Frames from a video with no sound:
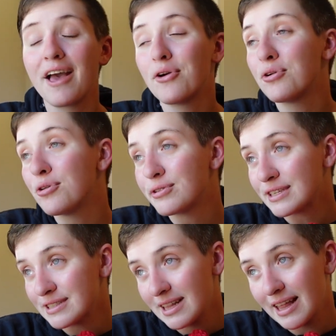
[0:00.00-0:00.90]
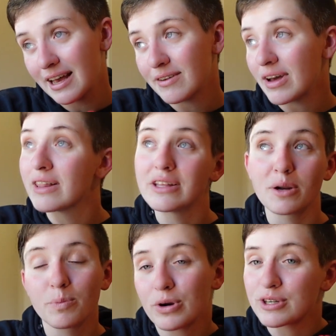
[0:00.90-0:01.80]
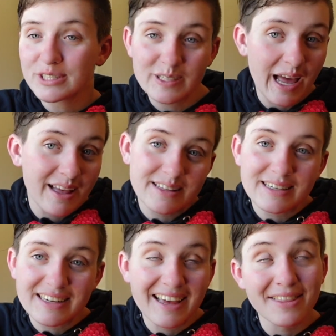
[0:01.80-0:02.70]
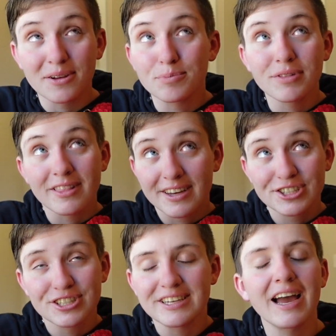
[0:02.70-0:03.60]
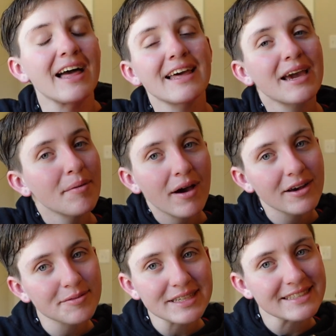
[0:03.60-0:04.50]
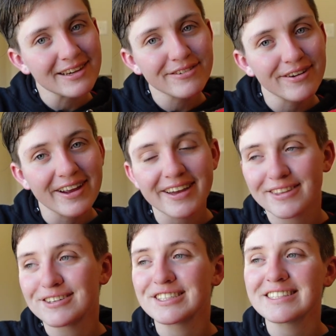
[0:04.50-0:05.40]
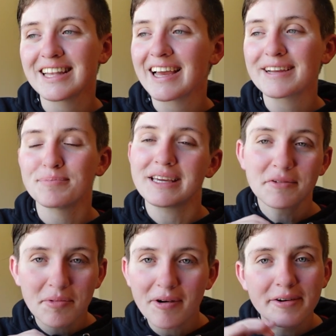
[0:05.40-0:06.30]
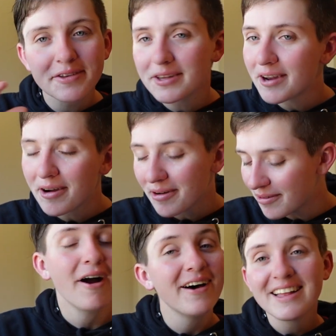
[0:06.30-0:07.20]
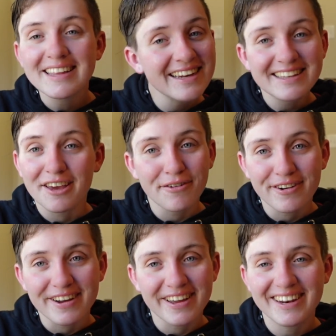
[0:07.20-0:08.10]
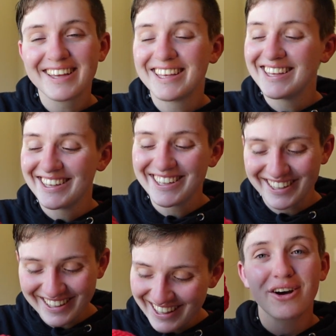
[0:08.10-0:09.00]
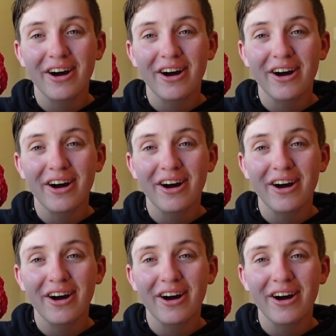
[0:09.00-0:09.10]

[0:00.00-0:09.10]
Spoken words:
who doesn't love a little personality in their plushie? I like them all to be different. They're just like people, you know. We're all a little different. So